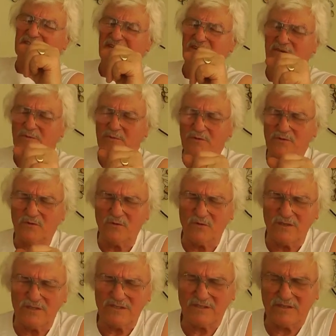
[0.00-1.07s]
terrible
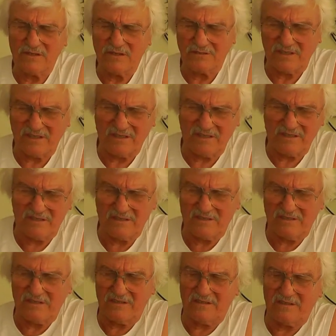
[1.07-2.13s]
noise, and
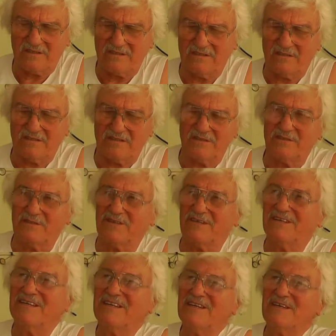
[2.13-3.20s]
all
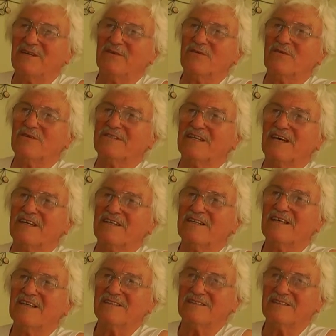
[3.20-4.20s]
of a sudden,